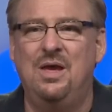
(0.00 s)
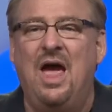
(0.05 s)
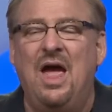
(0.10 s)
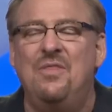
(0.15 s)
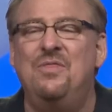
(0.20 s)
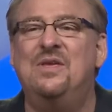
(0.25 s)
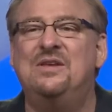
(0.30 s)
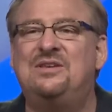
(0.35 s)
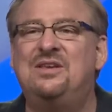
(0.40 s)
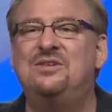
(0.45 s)

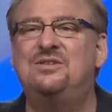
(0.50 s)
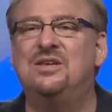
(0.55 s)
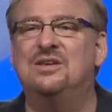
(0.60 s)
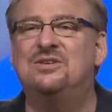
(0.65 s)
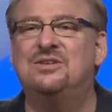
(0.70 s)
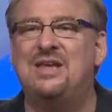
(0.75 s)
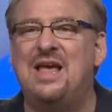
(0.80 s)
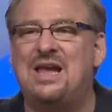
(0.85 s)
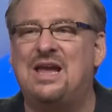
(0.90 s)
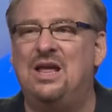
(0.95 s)
And this is the
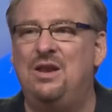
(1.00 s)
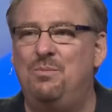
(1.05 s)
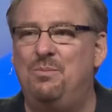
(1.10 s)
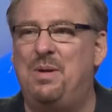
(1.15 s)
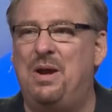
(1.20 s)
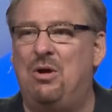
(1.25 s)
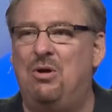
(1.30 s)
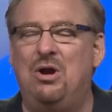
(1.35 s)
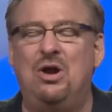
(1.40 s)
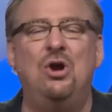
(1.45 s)
second
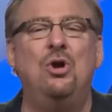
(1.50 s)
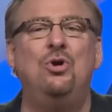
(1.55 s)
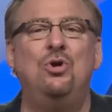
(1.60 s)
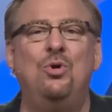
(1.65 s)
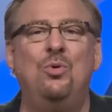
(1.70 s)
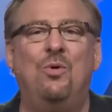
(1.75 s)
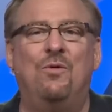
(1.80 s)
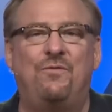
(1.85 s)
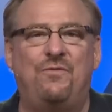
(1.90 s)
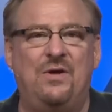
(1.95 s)
barrier
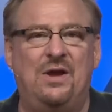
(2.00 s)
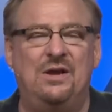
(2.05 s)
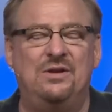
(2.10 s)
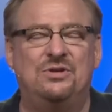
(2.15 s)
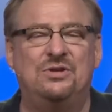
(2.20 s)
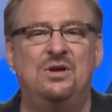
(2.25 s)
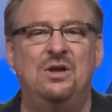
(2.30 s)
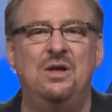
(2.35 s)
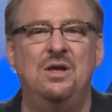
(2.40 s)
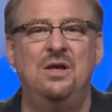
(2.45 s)
you will
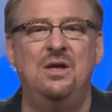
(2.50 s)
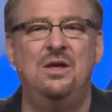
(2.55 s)
face